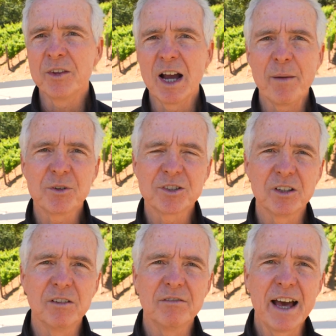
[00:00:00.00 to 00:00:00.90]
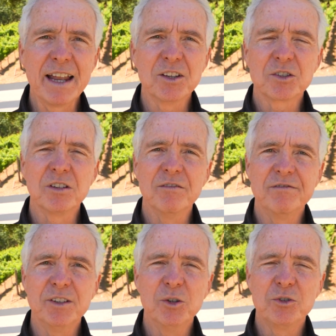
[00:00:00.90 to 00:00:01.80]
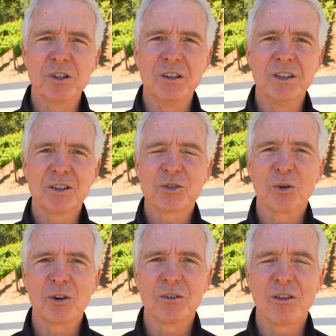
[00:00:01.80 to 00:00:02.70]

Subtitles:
The opposite of that is confusion, disordered